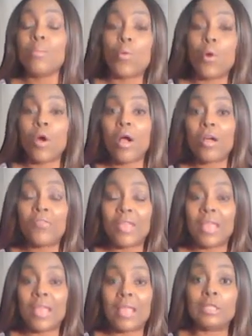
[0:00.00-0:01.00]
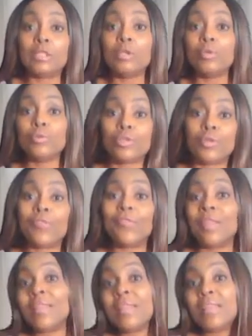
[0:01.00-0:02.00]
more of a looser
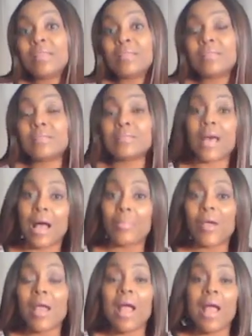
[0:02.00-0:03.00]
fit in this top.